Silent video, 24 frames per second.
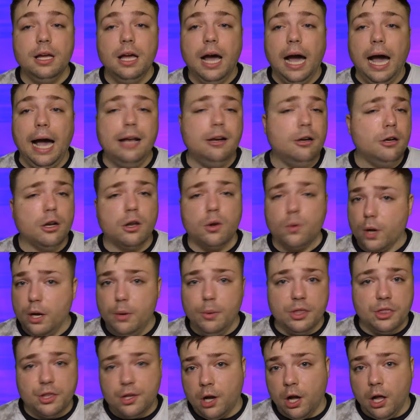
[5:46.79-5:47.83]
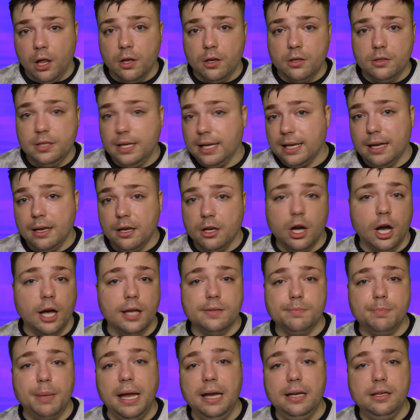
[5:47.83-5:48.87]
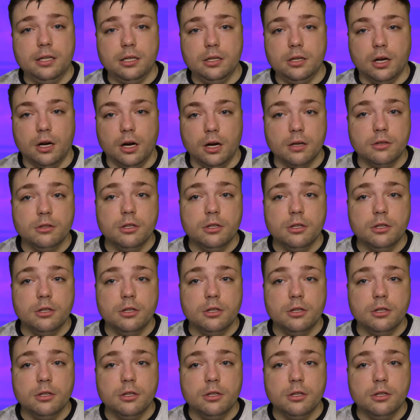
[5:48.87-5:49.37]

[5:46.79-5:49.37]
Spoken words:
I don't agree with collars that can cause pain to dogs.